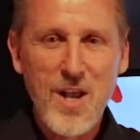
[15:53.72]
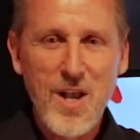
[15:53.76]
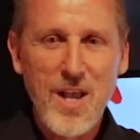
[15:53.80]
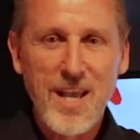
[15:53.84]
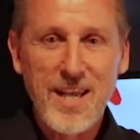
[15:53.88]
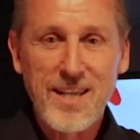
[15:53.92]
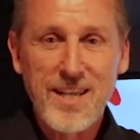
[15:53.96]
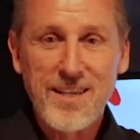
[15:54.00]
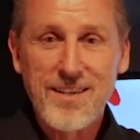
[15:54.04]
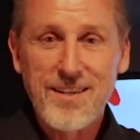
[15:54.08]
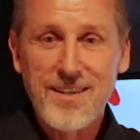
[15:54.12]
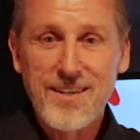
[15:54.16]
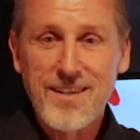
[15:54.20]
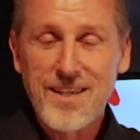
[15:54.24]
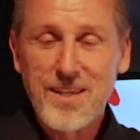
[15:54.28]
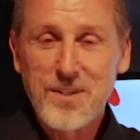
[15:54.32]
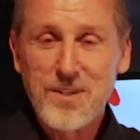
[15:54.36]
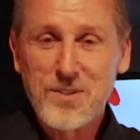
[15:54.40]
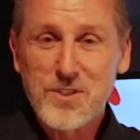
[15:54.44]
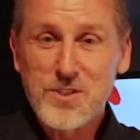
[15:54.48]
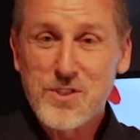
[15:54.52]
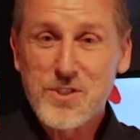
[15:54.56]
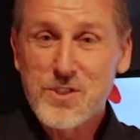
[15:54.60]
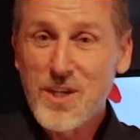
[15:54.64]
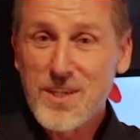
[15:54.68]
And
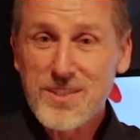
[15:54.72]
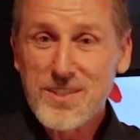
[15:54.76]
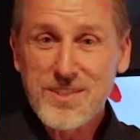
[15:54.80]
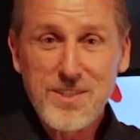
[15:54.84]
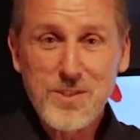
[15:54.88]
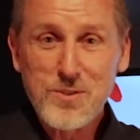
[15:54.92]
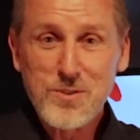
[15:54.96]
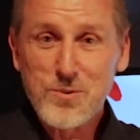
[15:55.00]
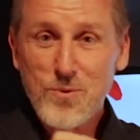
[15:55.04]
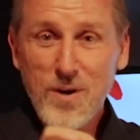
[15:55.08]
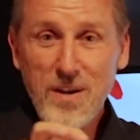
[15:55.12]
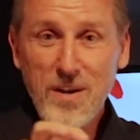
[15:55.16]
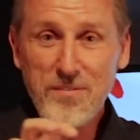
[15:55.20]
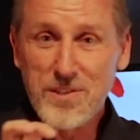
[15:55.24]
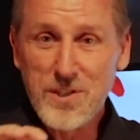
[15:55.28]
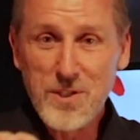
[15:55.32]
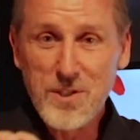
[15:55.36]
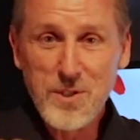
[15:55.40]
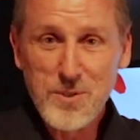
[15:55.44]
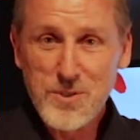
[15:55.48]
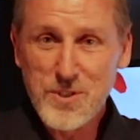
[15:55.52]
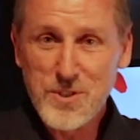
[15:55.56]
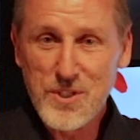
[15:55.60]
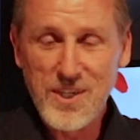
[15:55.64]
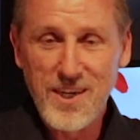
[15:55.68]
it's just as
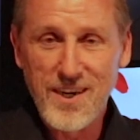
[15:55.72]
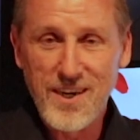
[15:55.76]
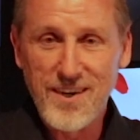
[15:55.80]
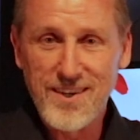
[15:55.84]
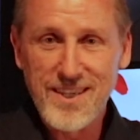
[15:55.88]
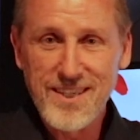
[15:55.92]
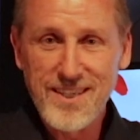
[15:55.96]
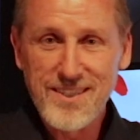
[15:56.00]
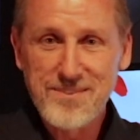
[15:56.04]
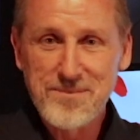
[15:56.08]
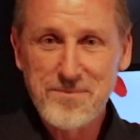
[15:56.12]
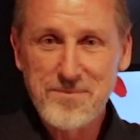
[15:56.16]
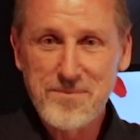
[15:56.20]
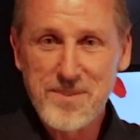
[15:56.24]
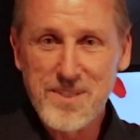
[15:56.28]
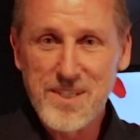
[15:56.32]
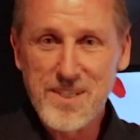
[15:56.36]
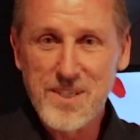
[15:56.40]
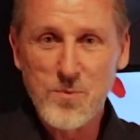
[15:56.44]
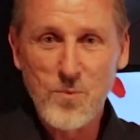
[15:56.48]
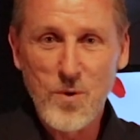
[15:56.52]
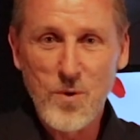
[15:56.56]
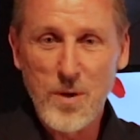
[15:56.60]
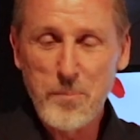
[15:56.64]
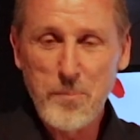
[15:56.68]
revolutionary
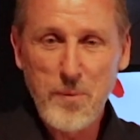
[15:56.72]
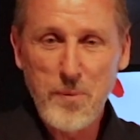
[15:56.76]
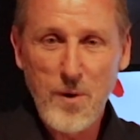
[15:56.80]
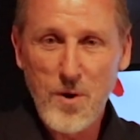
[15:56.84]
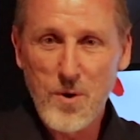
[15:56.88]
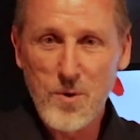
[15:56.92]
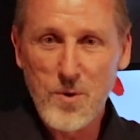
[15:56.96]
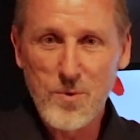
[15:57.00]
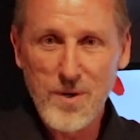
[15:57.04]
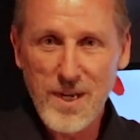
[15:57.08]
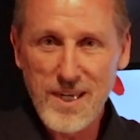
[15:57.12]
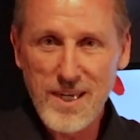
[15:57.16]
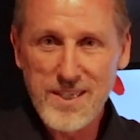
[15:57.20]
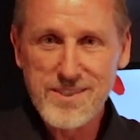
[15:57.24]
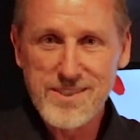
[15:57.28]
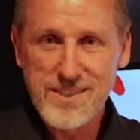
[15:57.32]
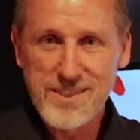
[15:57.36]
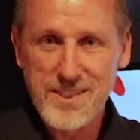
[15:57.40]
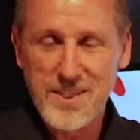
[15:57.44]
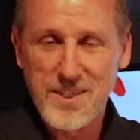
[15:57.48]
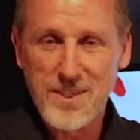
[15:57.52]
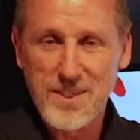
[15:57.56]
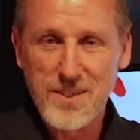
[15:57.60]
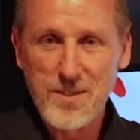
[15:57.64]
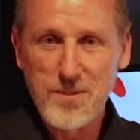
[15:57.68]
in what Paul writes
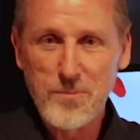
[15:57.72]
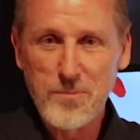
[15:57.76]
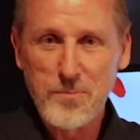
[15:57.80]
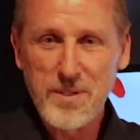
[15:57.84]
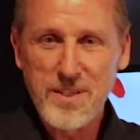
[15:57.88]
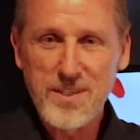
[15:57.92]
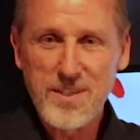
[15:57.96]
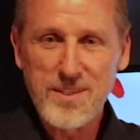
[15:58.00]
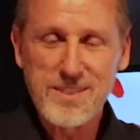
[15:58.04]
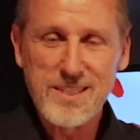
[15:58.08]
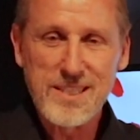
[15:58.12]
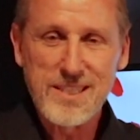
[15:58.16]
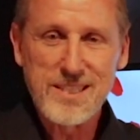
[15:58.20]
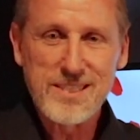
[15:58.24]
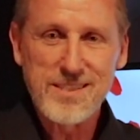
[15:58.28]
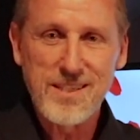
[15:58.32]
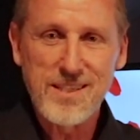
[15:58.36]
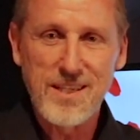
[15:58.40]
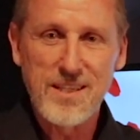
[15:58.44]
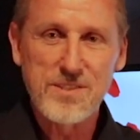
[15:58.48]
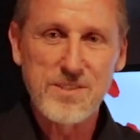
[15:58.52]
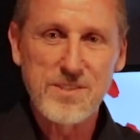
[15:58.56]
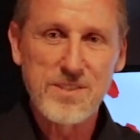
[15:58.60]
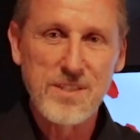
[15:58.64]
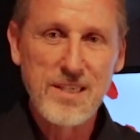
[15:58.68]
here, because he
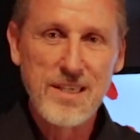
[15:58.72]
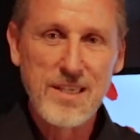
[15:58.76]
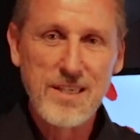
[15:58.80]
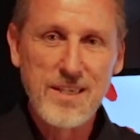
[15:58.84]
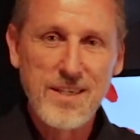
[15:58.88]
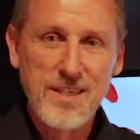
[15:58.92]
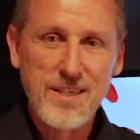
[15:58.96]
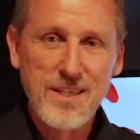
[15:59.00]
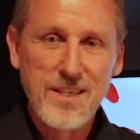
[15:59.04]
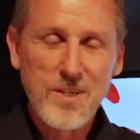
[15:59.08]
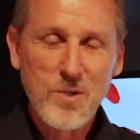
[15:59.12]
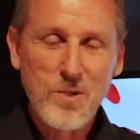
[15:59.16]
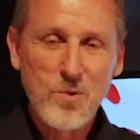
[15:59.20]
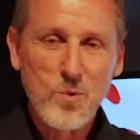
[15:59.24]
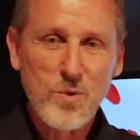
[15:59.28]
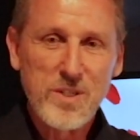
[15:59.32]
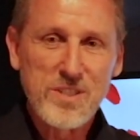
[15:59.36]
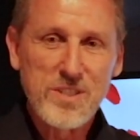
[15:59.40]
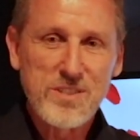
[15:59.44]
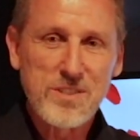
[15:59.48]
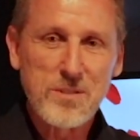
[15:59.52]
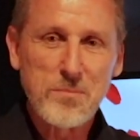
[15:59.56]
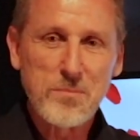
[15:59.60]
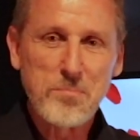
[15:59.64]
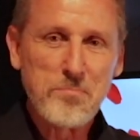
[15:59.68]
says, we
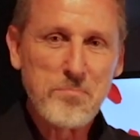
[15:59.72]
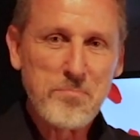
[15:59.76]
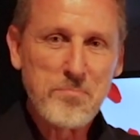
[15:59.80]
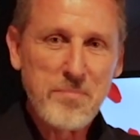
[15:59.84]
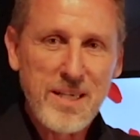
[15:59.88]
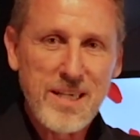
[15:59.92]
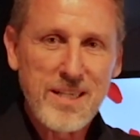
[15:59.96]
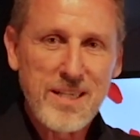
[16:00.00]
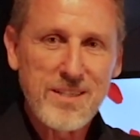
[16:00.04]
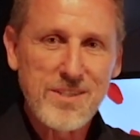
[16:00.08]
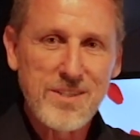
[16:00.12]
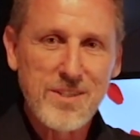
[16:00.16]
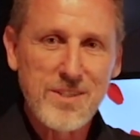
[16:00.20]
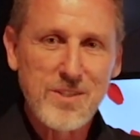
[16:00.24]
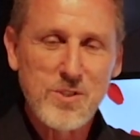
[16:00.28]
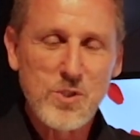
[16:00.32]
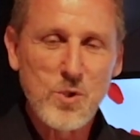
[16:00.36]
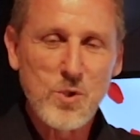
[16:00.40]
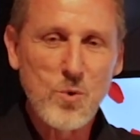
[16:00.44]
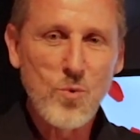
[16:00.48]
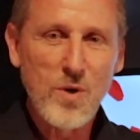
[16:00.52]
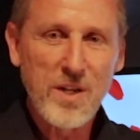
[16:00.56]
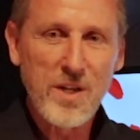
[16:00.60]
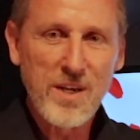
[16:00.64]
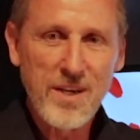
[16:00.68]
submit to
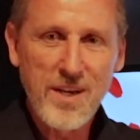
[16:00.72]
one